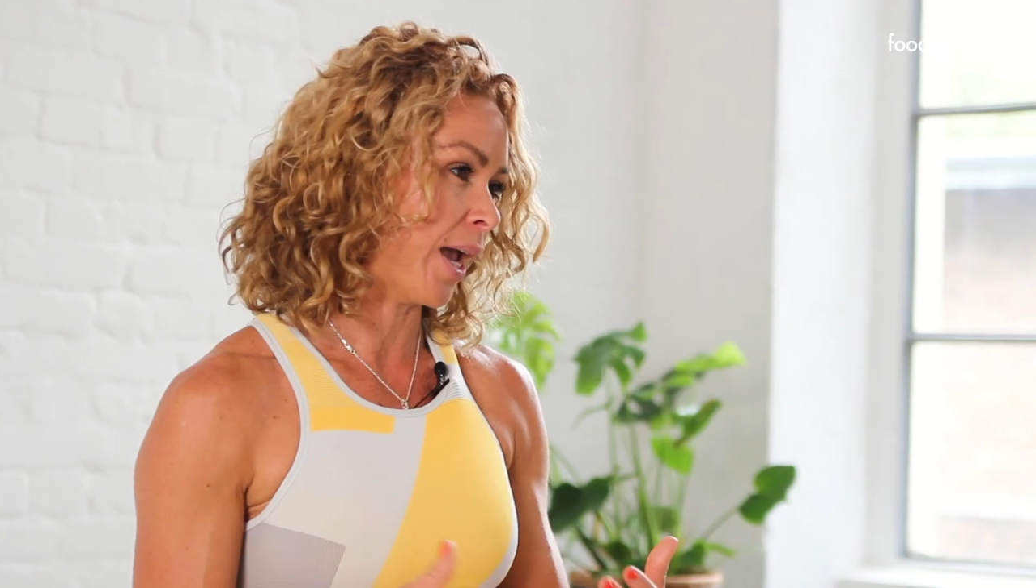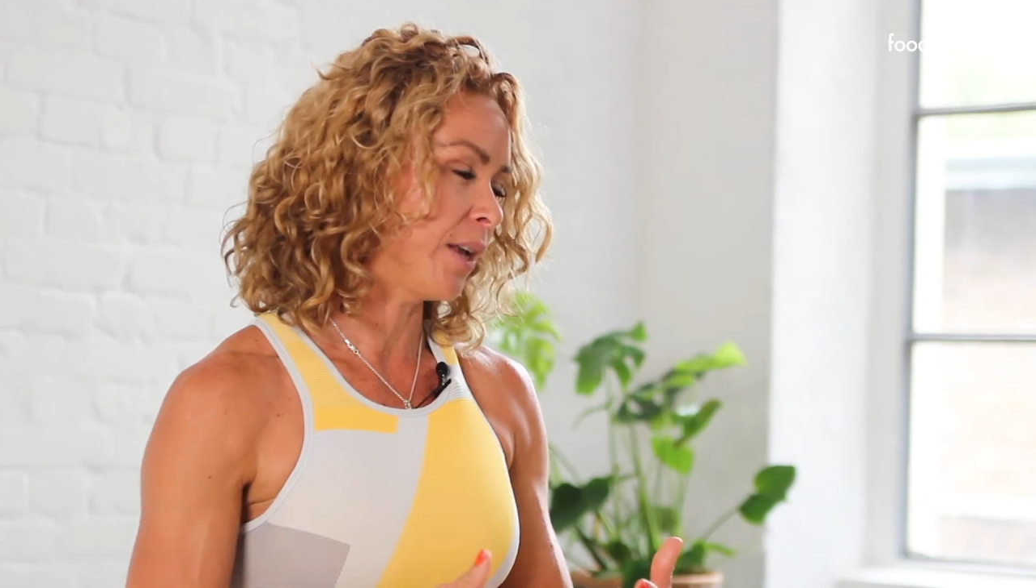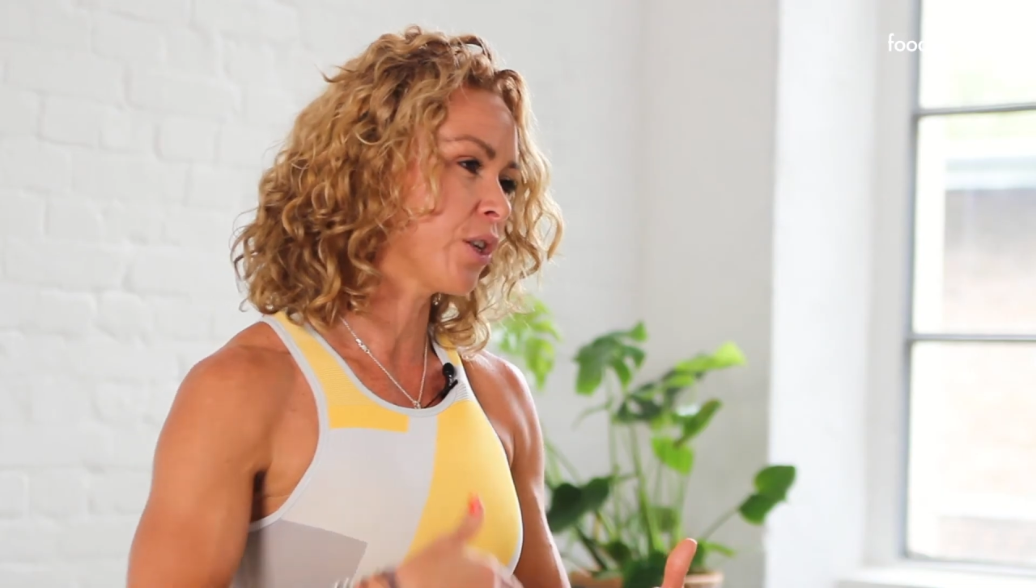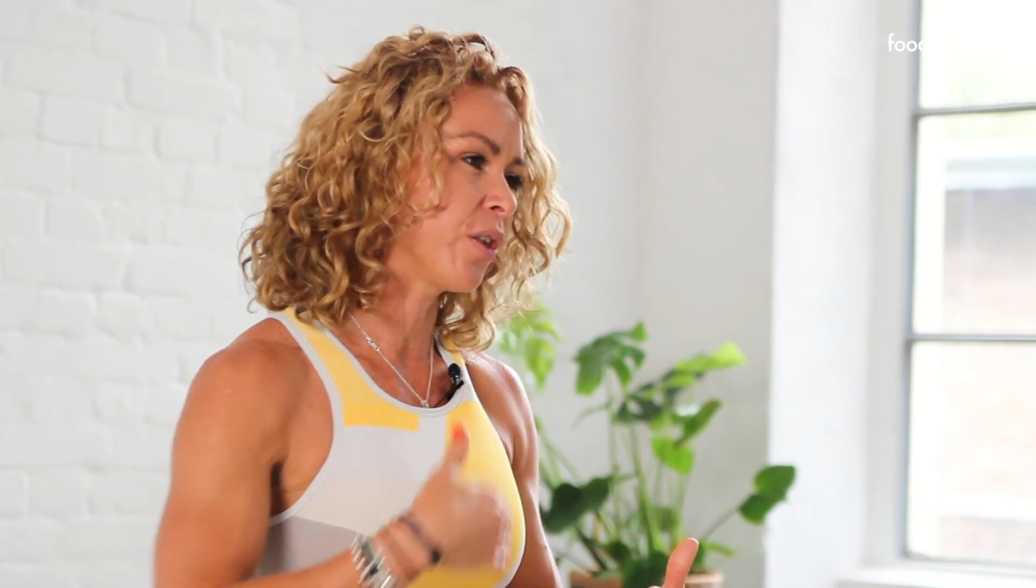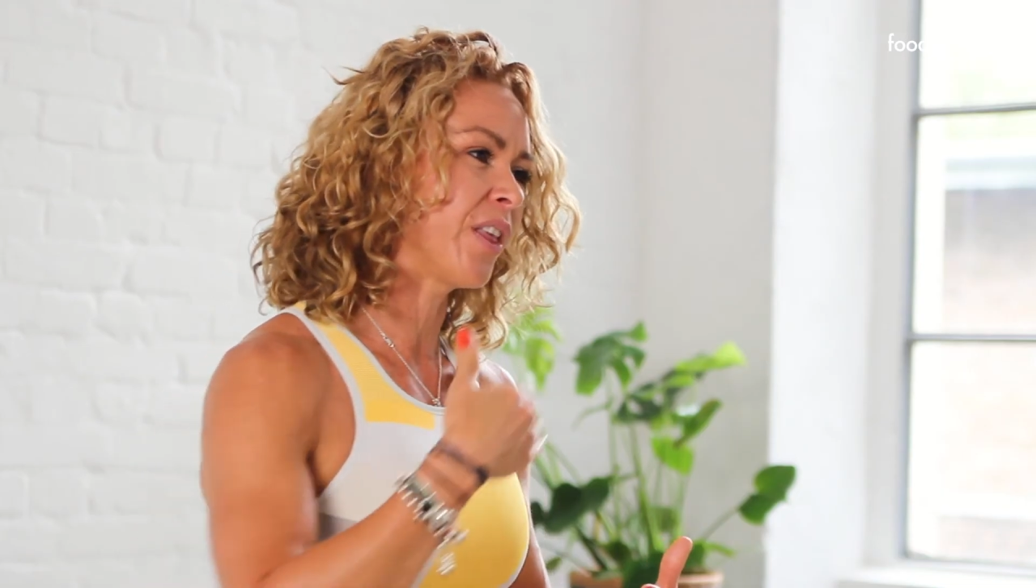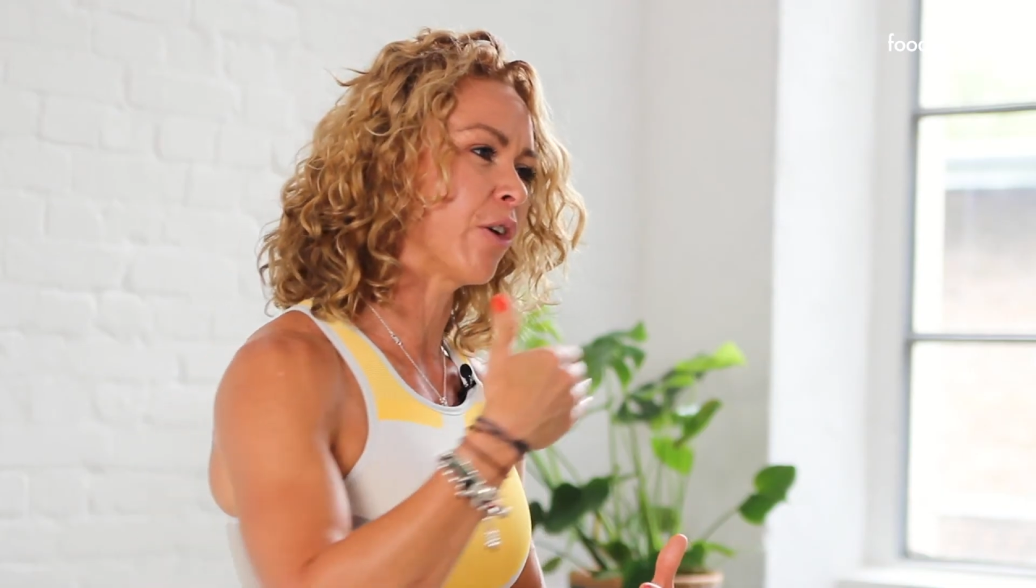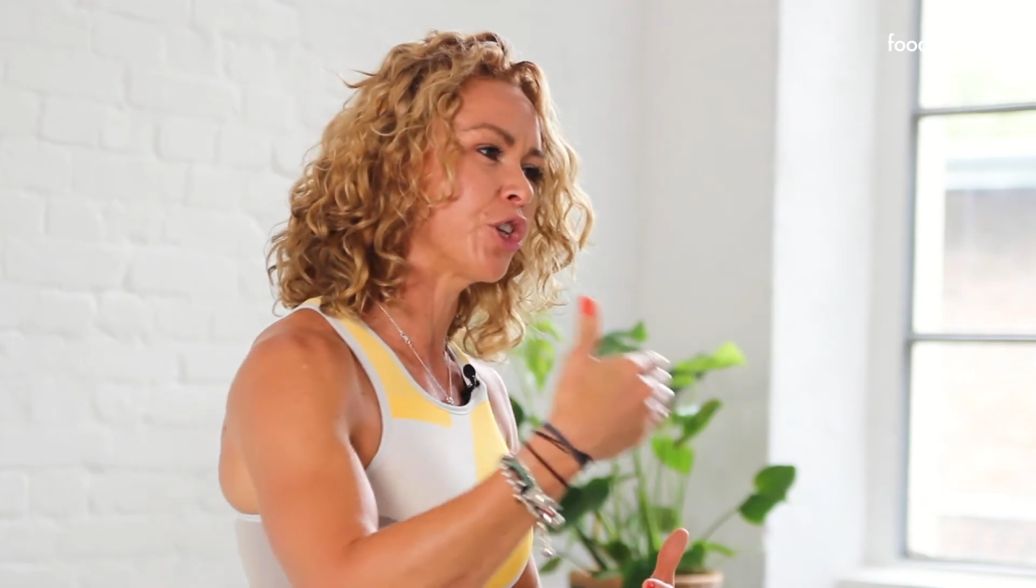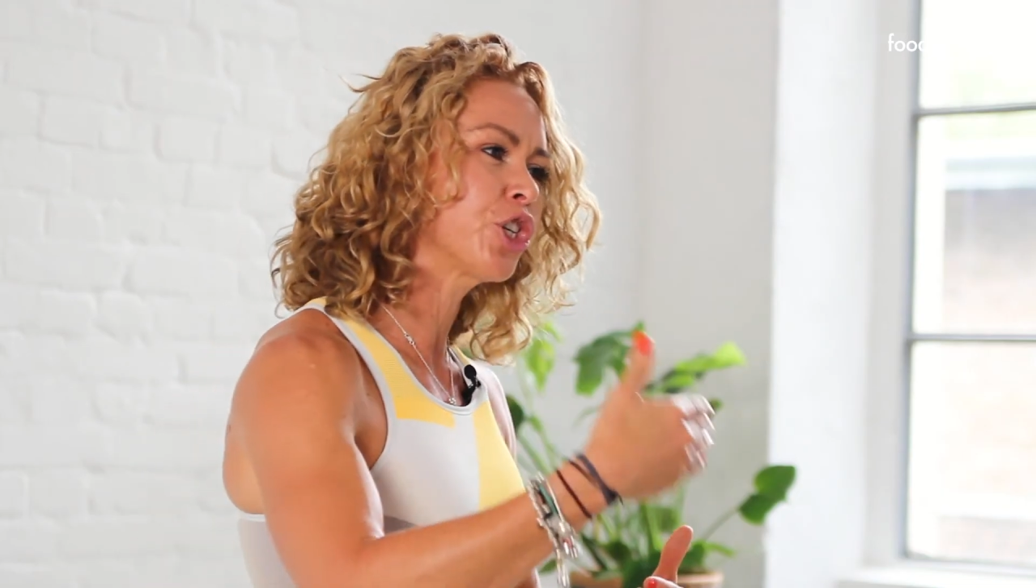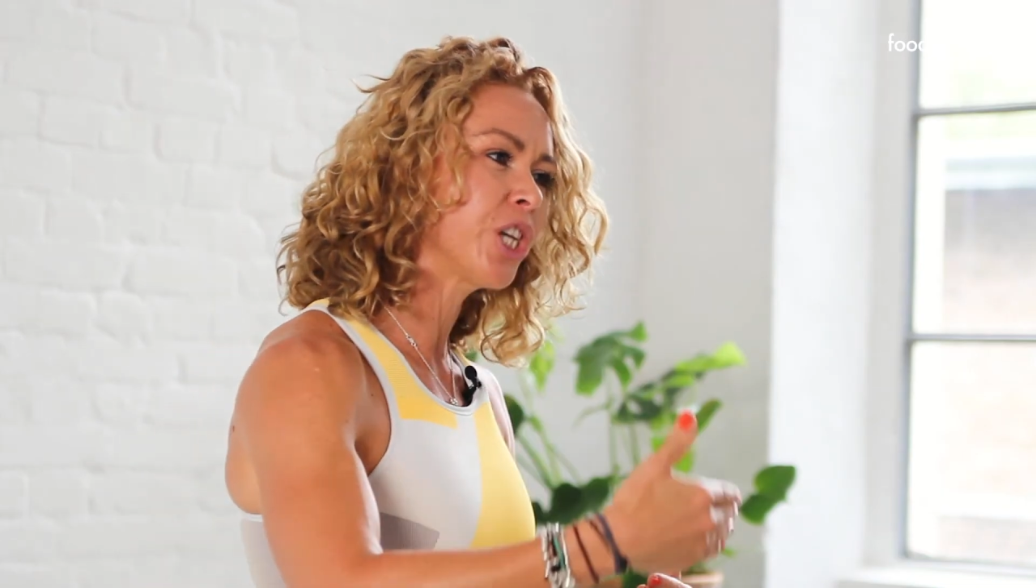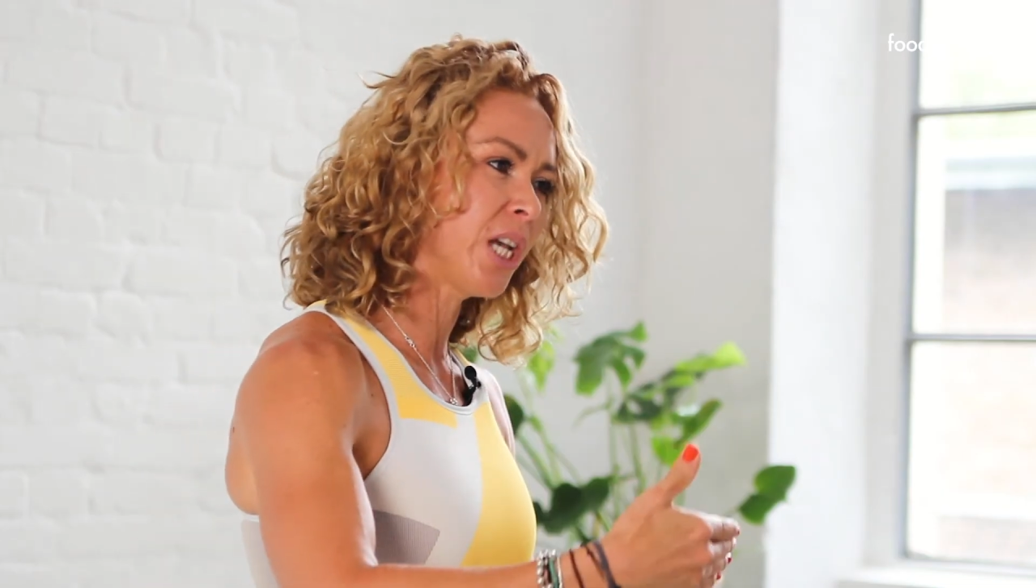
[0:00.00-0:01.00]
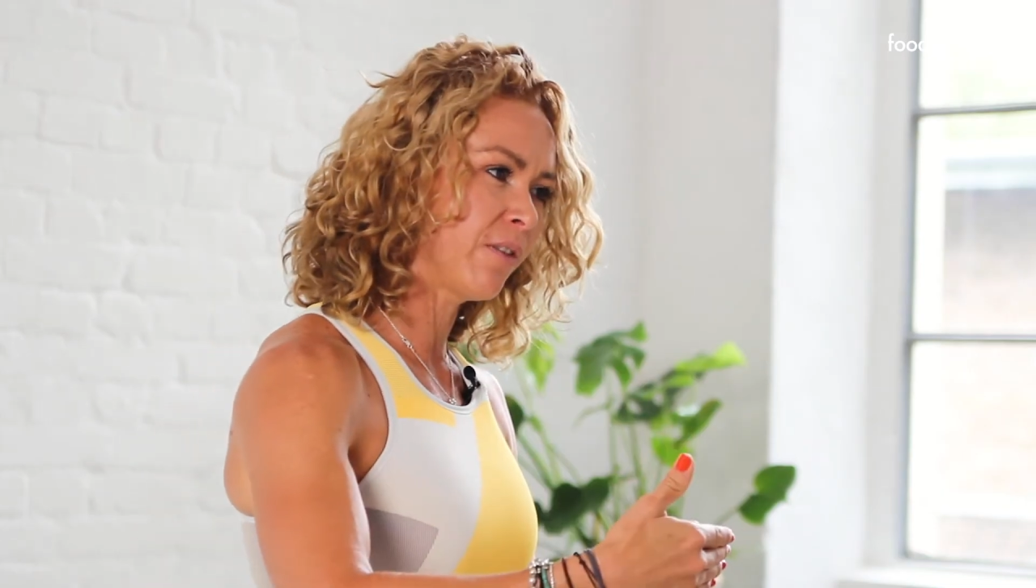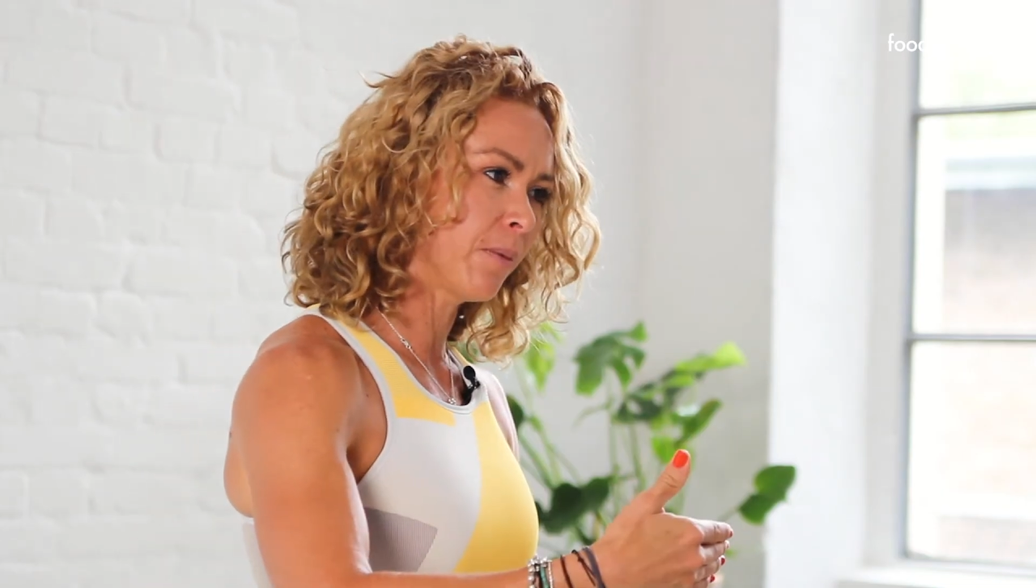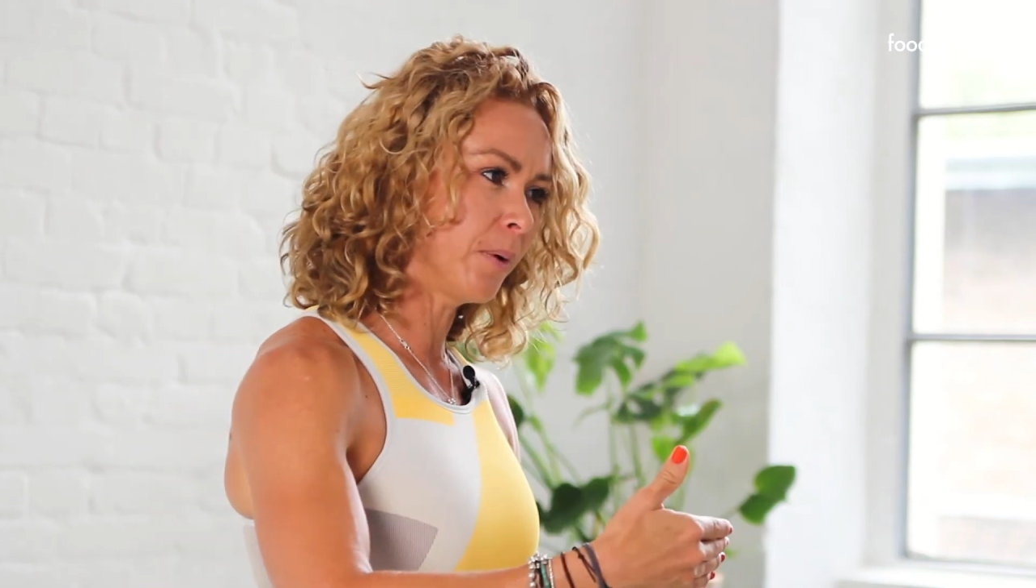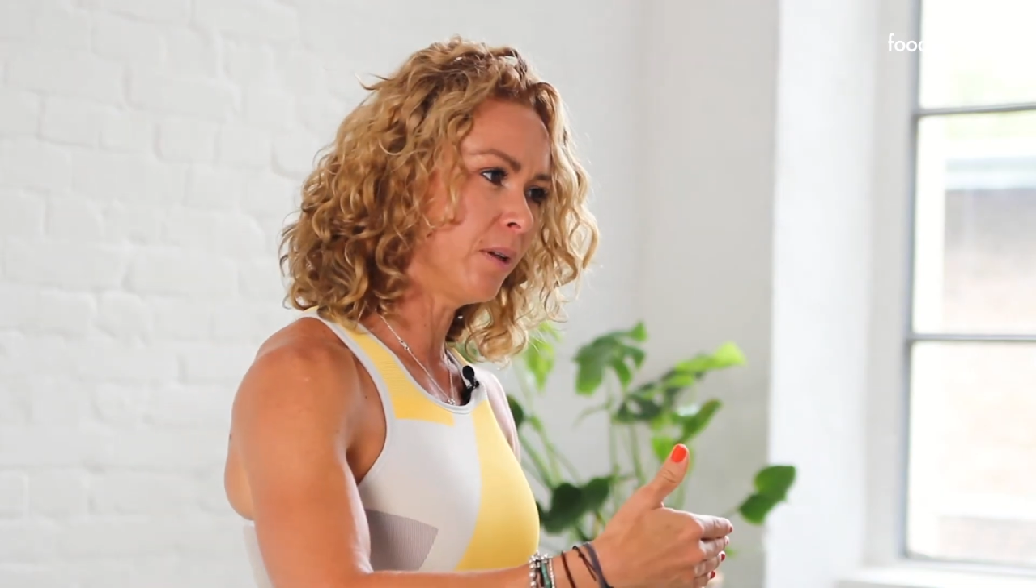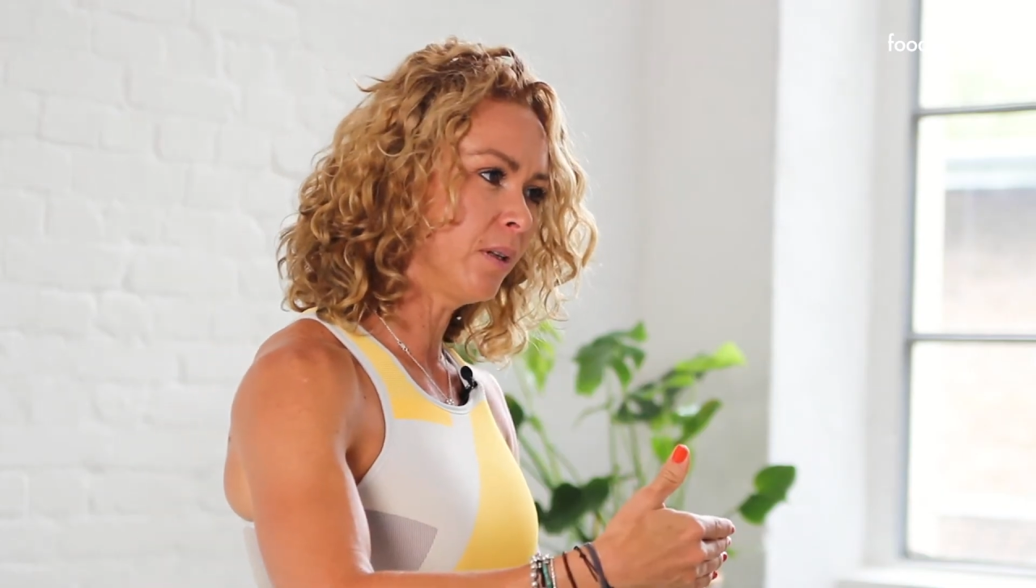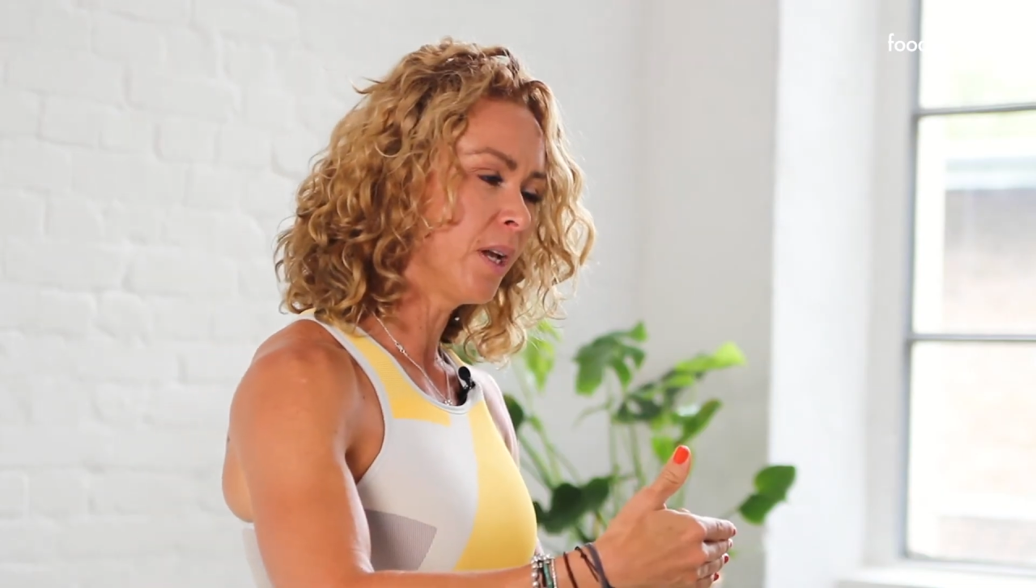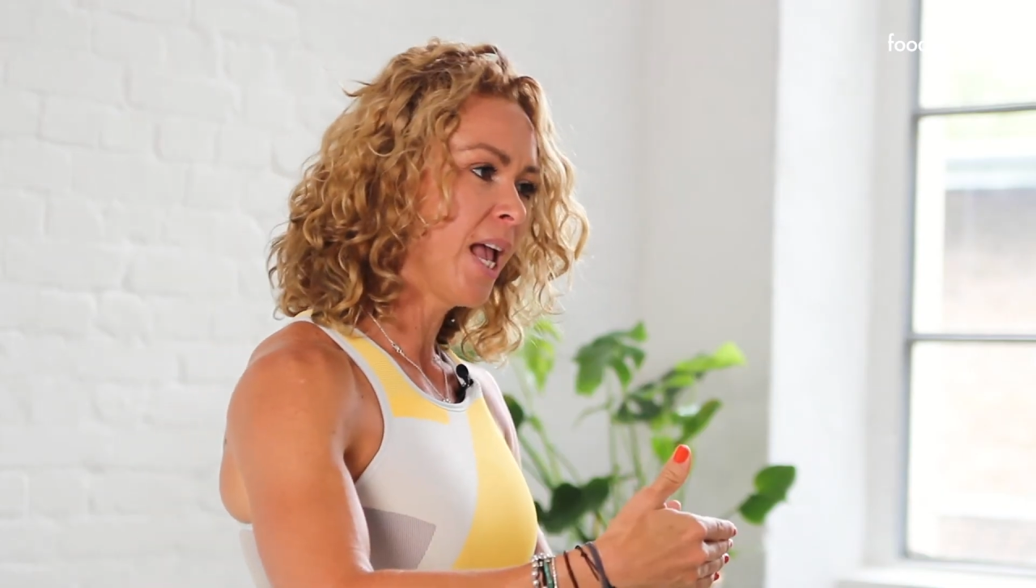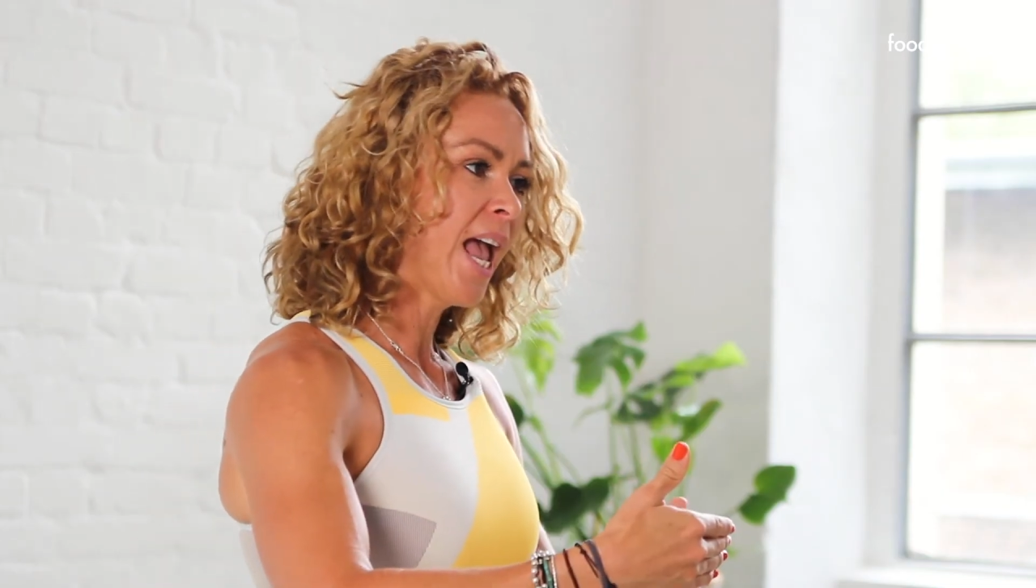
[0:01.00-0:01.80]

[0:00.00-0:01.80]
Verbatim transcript: okay? So that they're achievable,